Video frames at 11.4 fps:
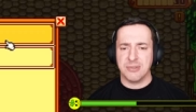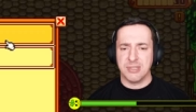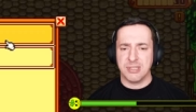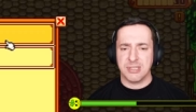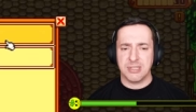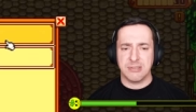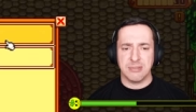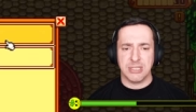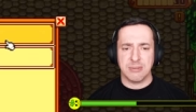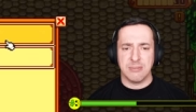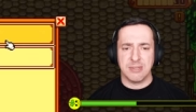was,
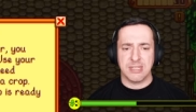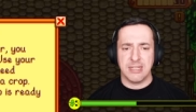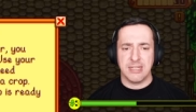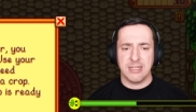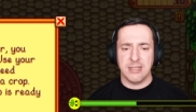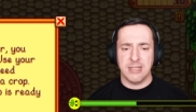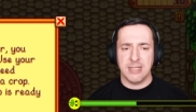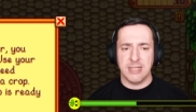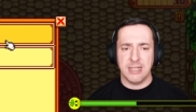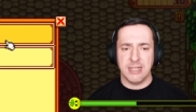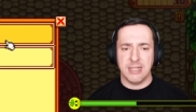which one was it?
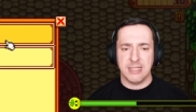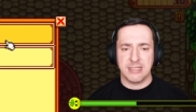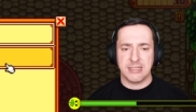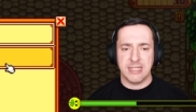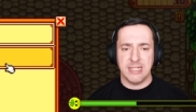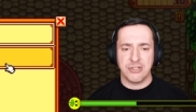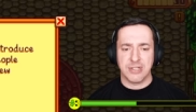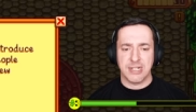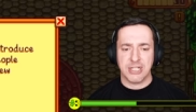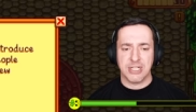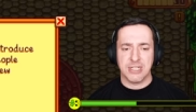Uh, it's the
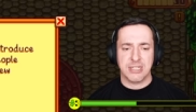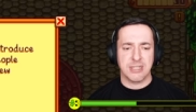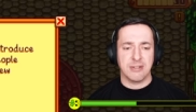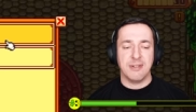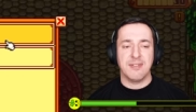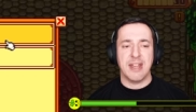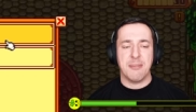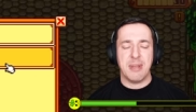introductions. We've now